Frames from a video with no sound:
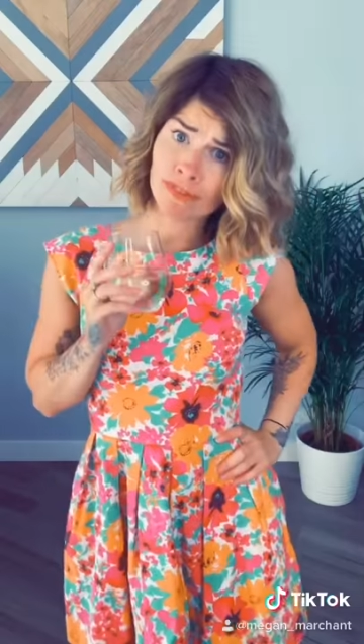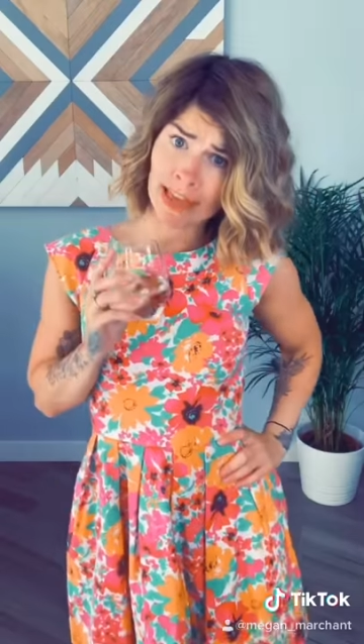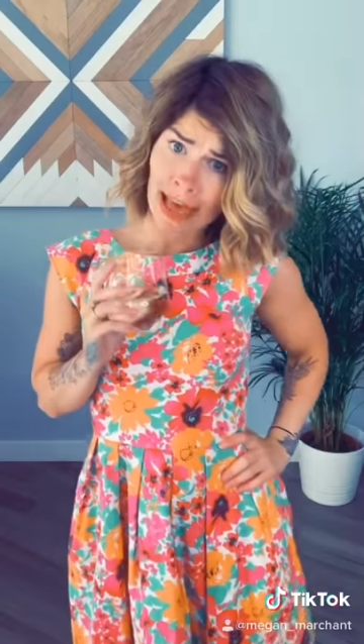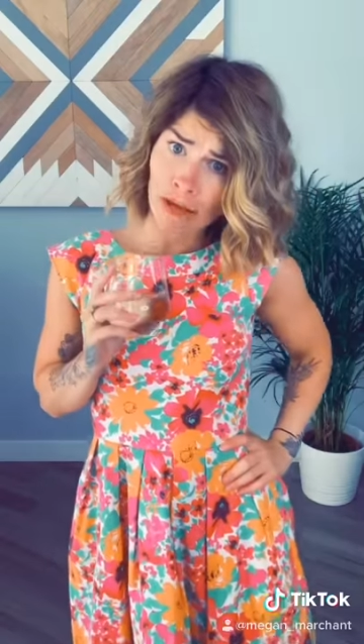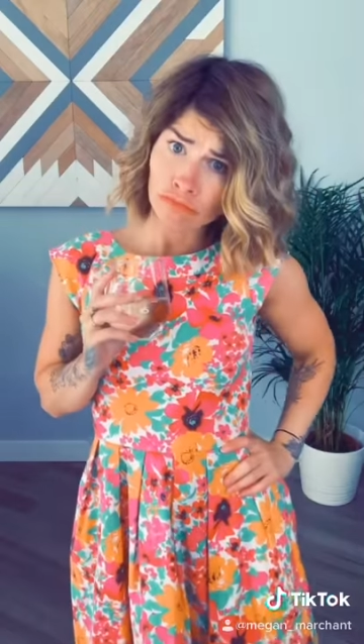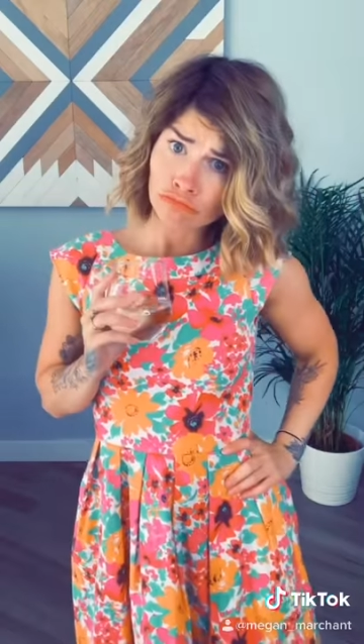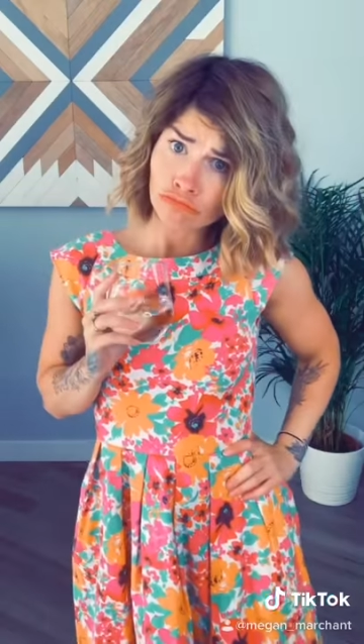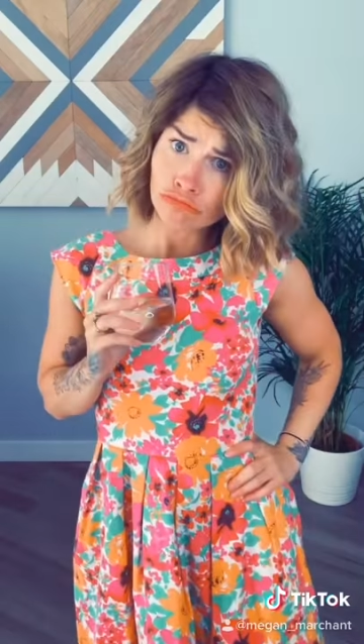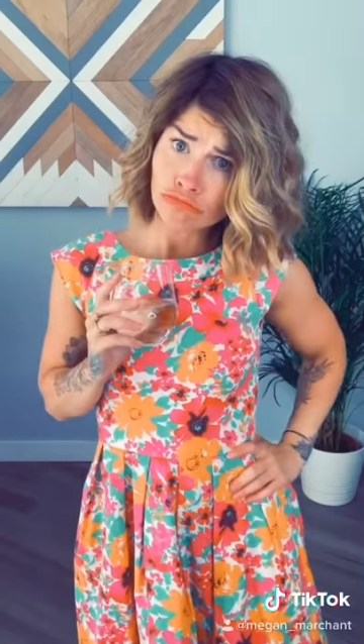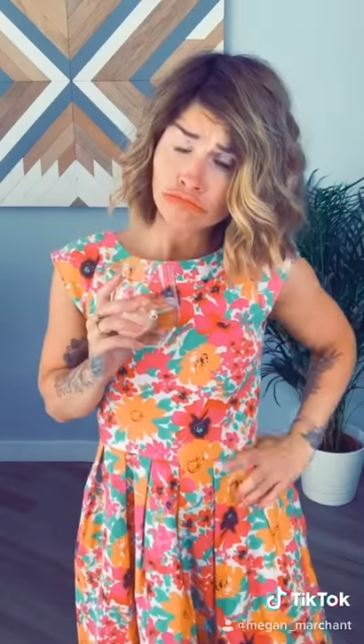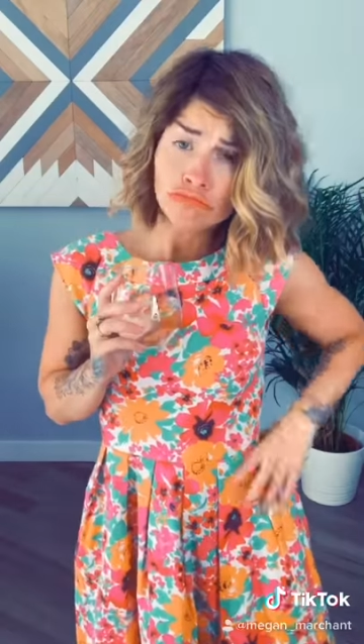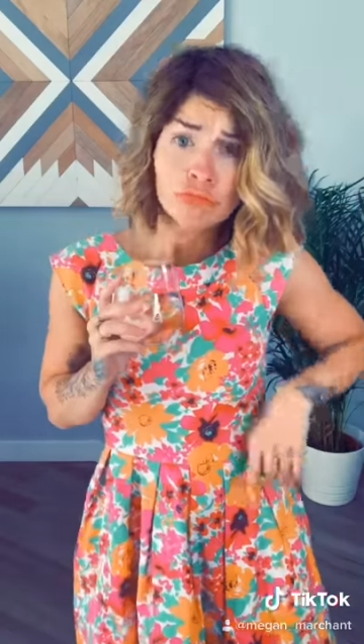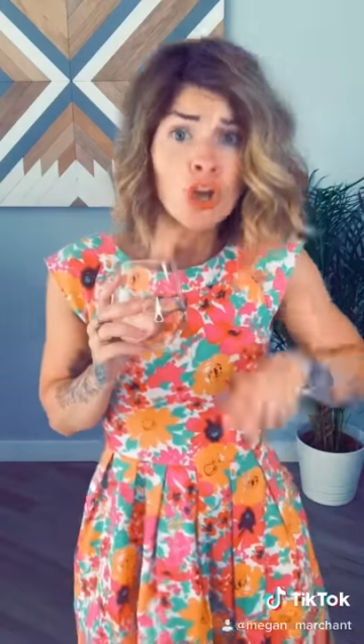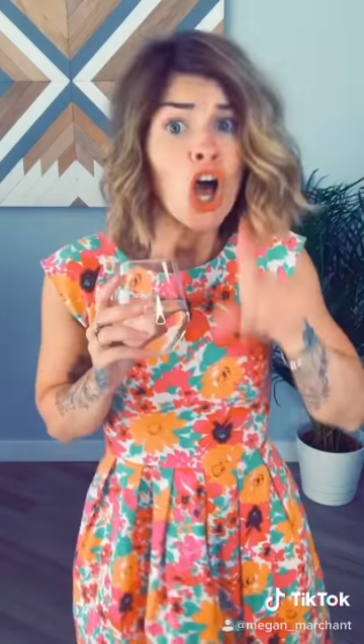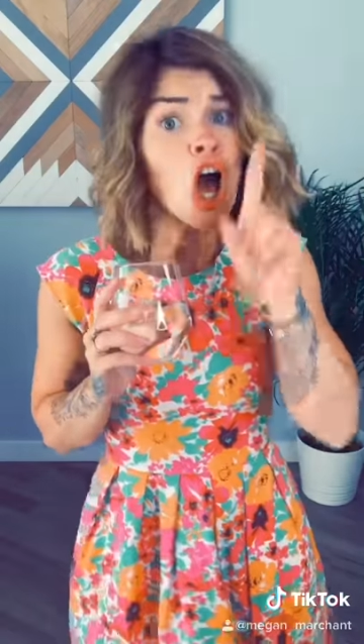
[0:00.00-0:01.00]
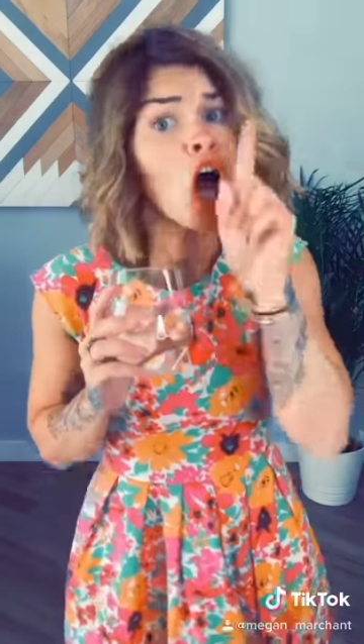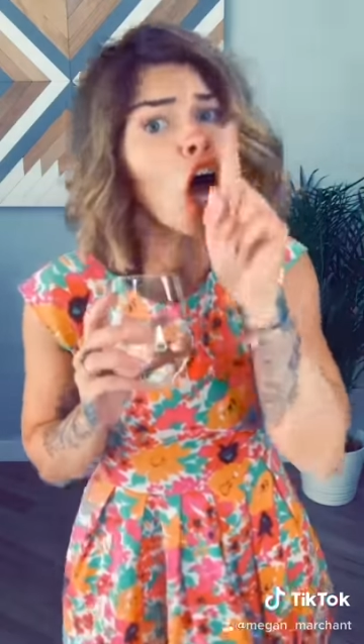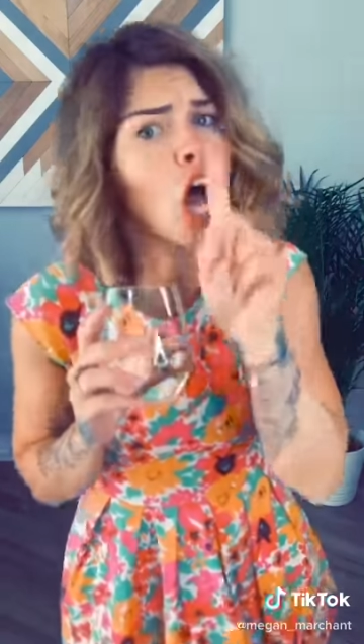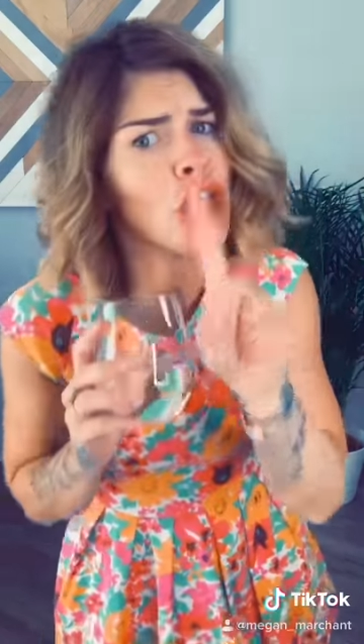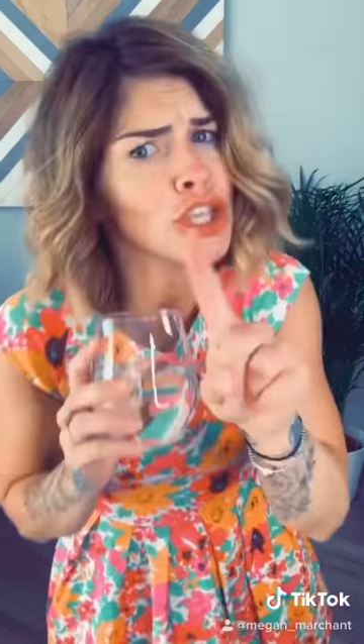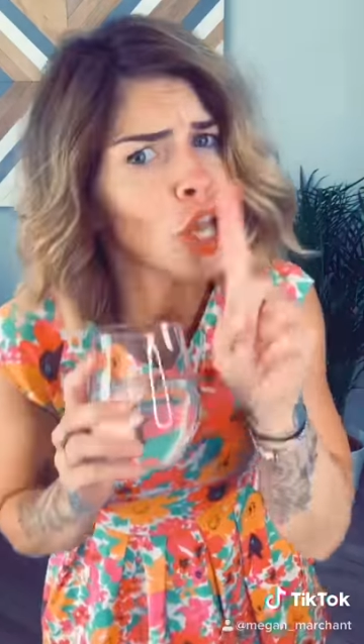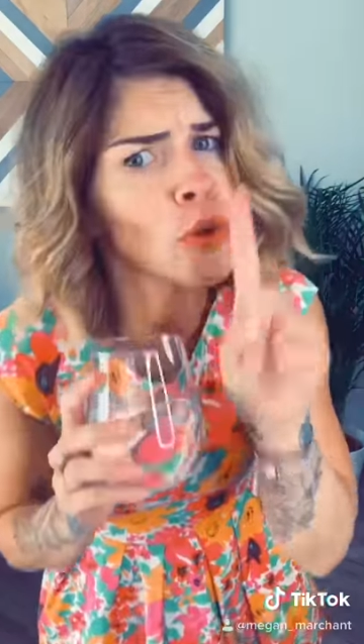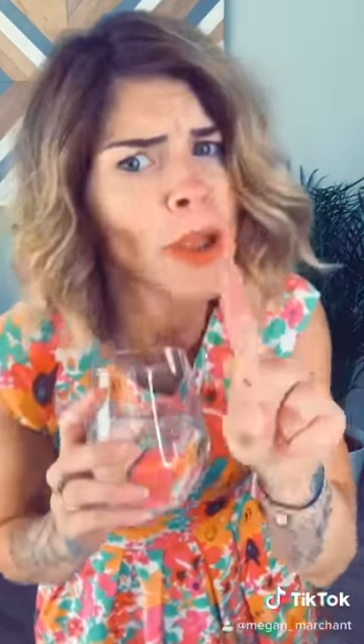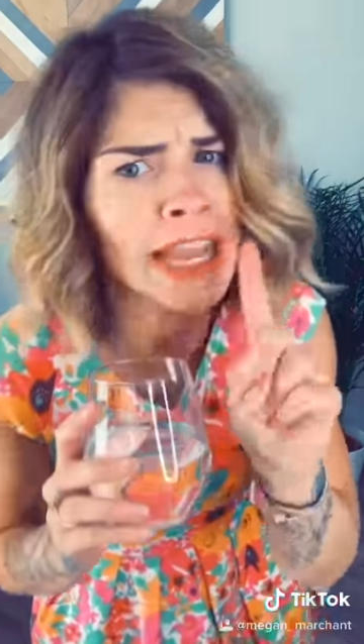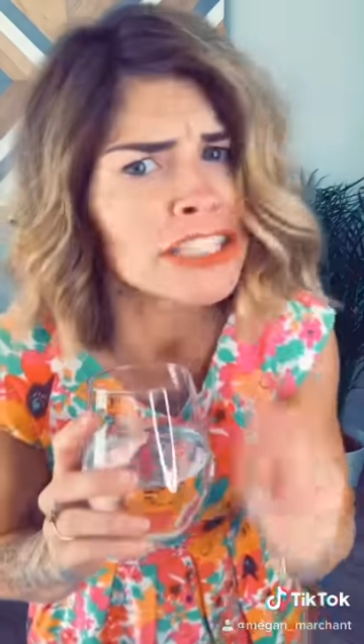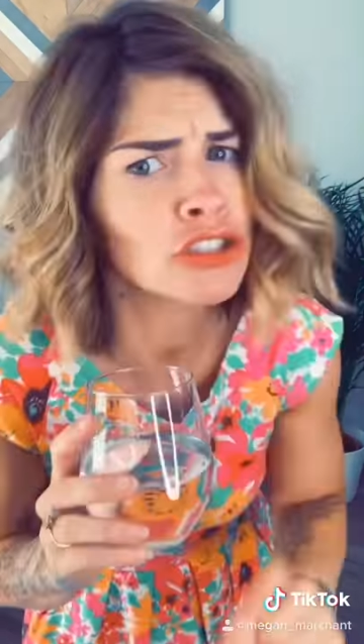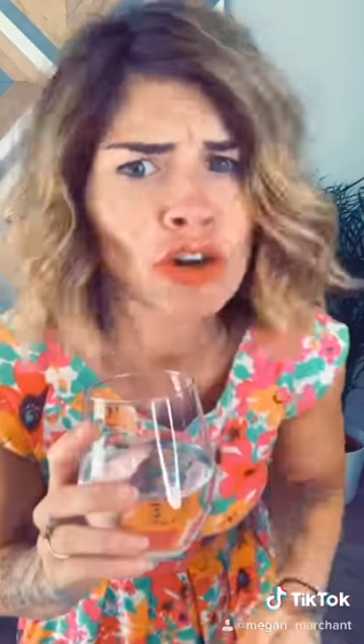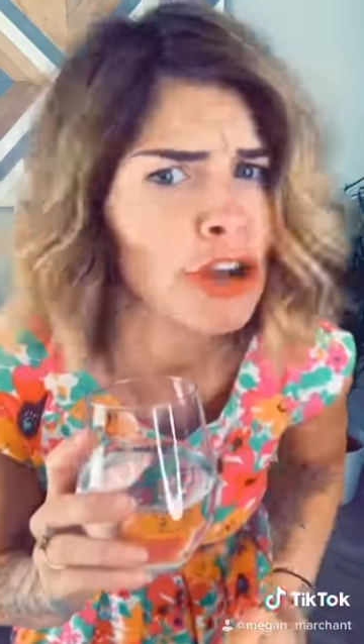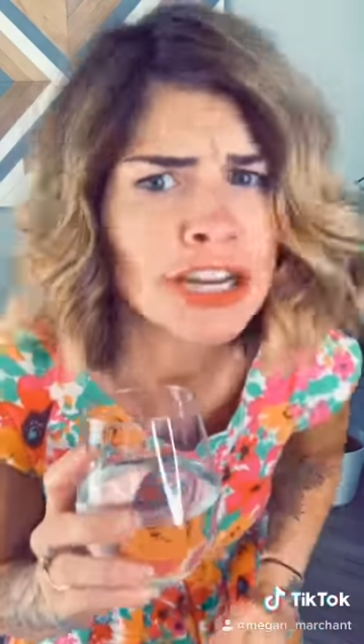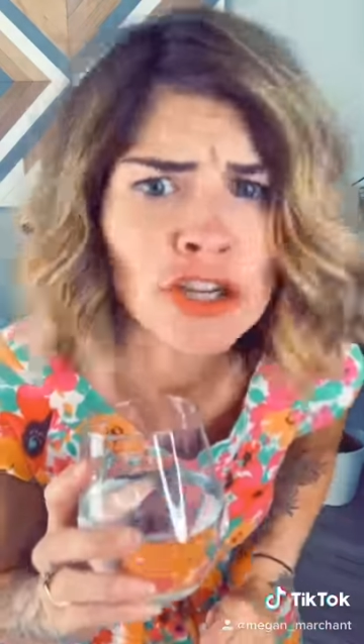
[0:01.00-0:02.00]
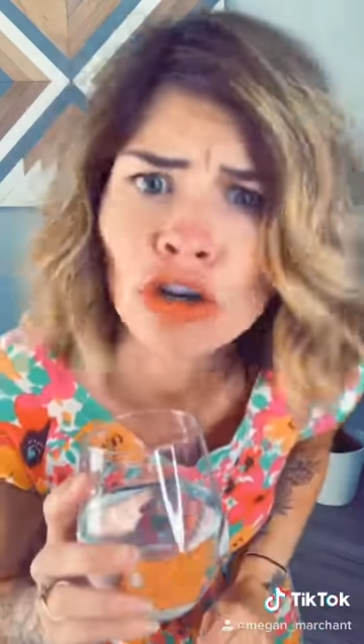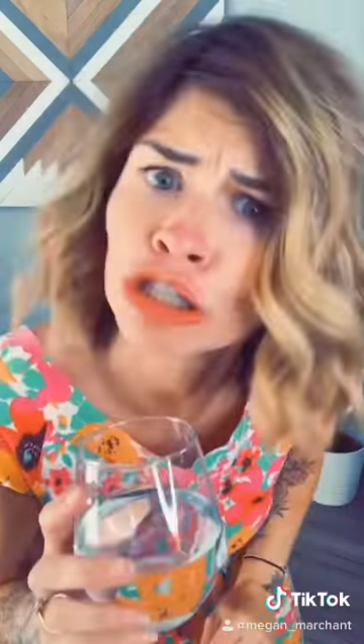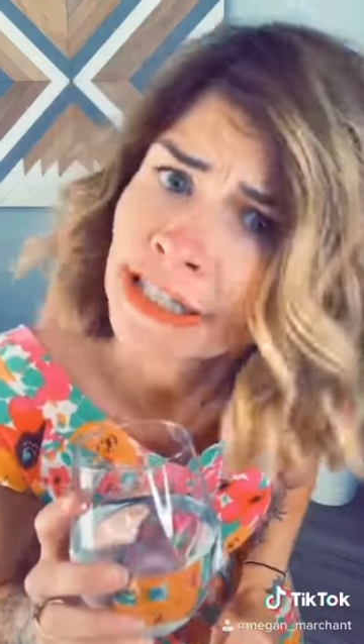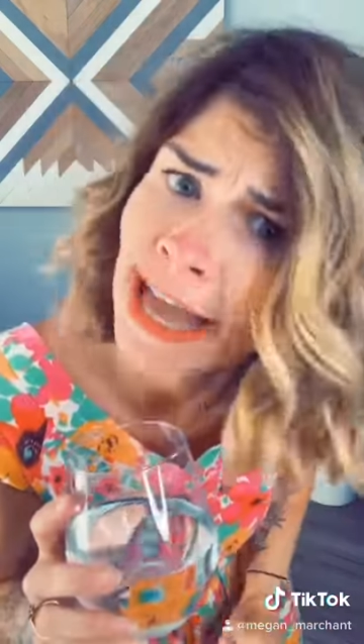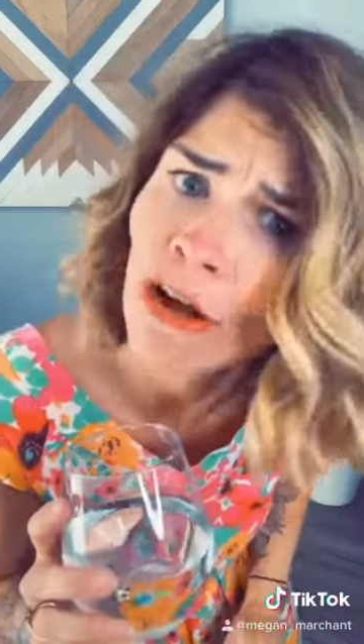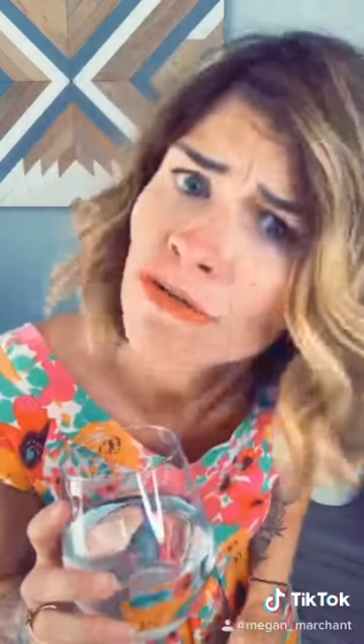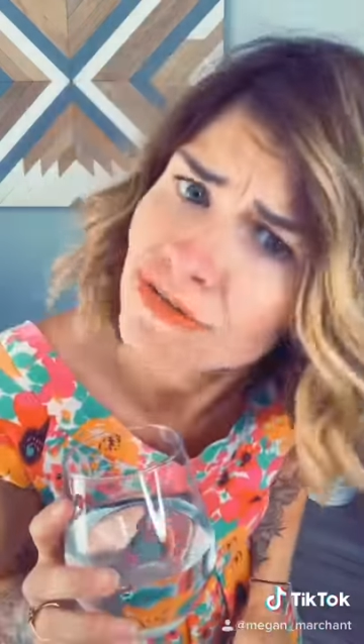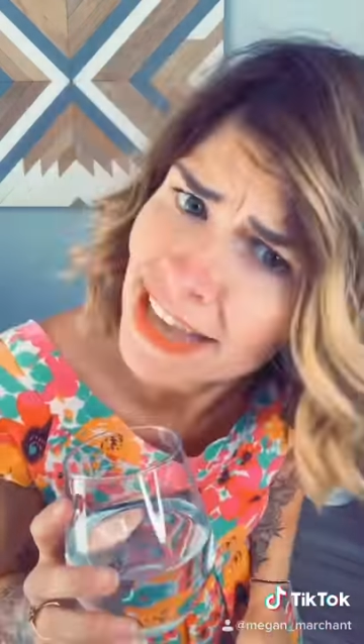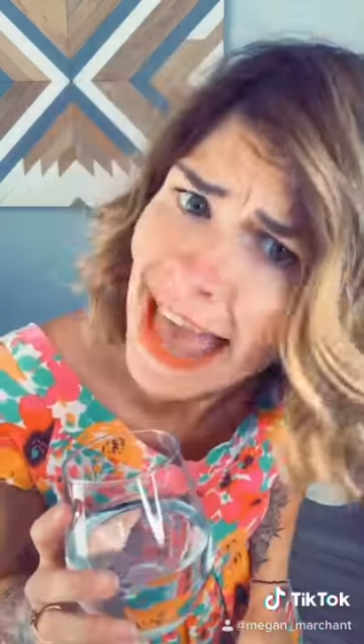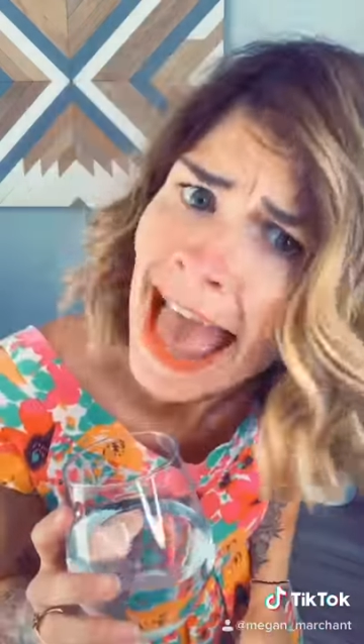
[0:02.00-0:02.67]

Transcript: Yeah. Are you enjoying yourself? Yeah.